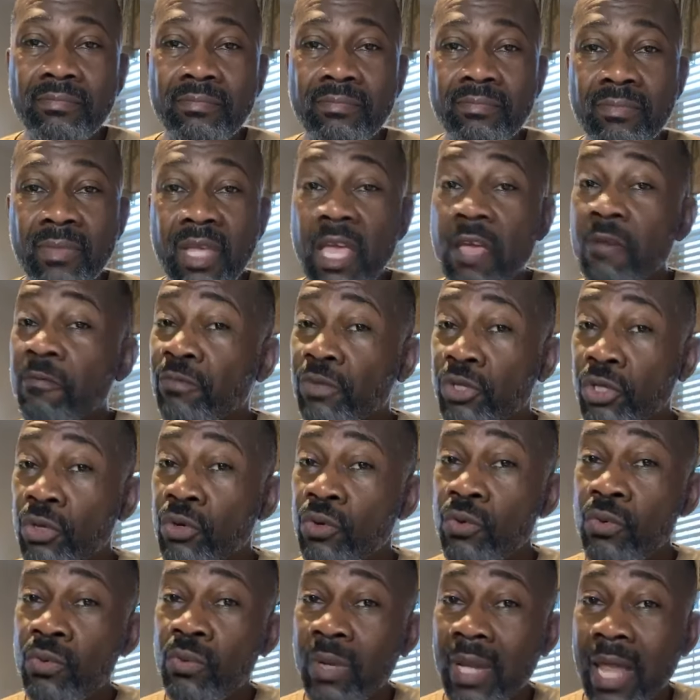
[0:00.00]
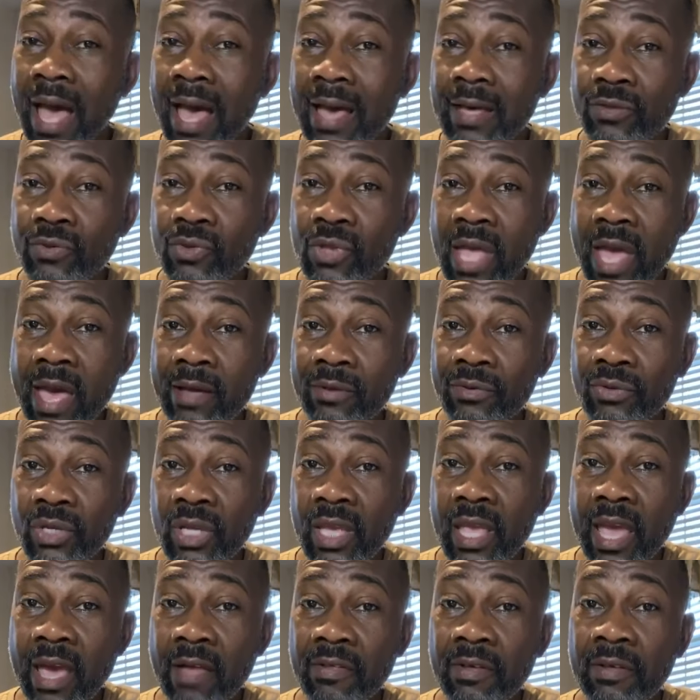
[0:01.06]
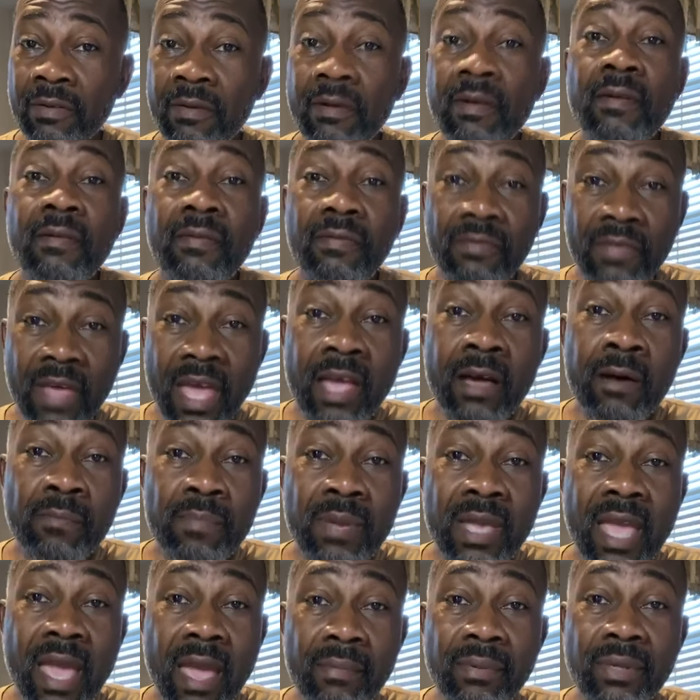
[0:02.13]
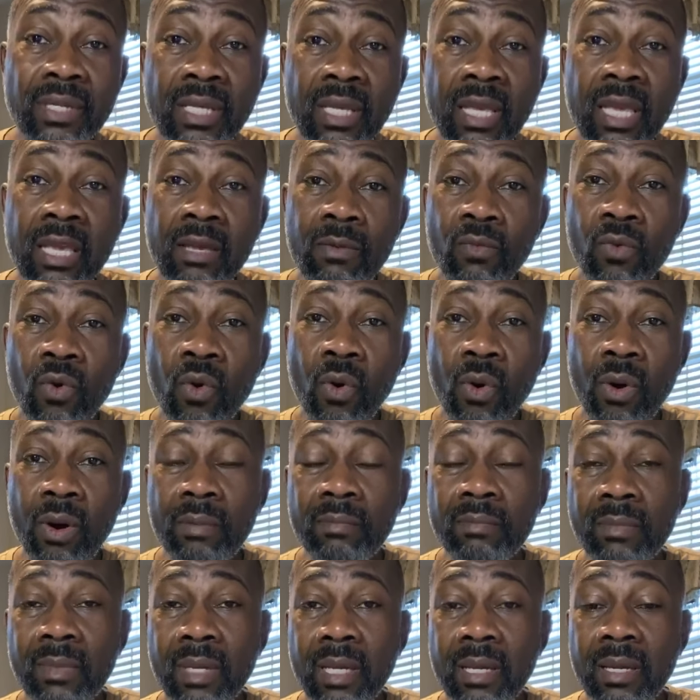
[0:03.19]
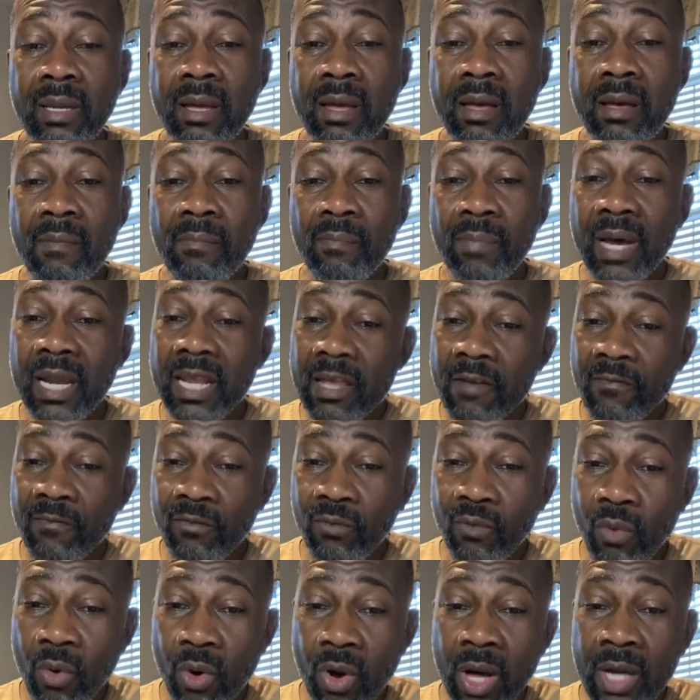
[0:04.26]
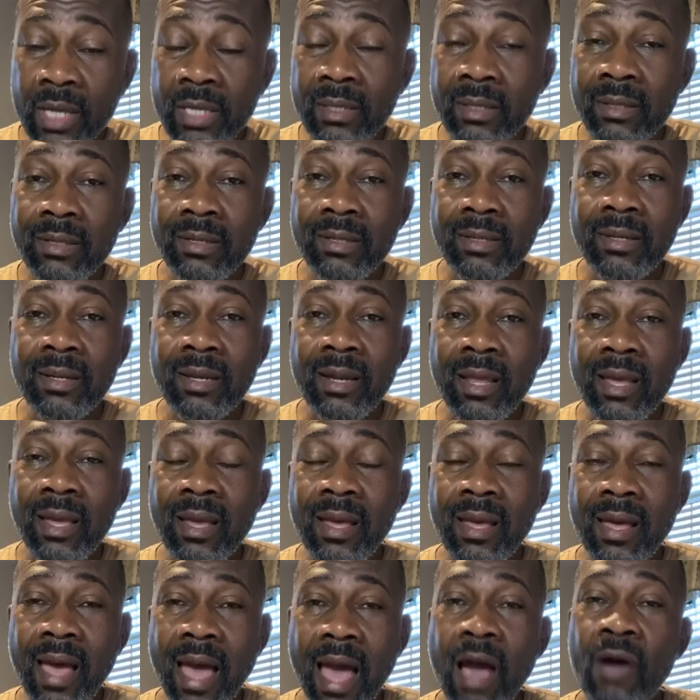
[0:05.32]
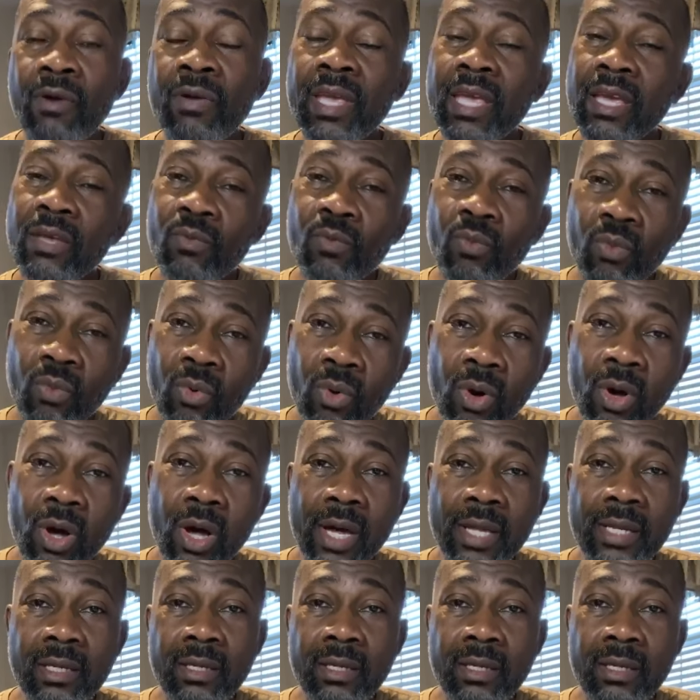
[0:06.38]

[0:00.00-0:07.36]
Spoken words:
If two lies down together, they'll be able to keep warm. But if one, how can one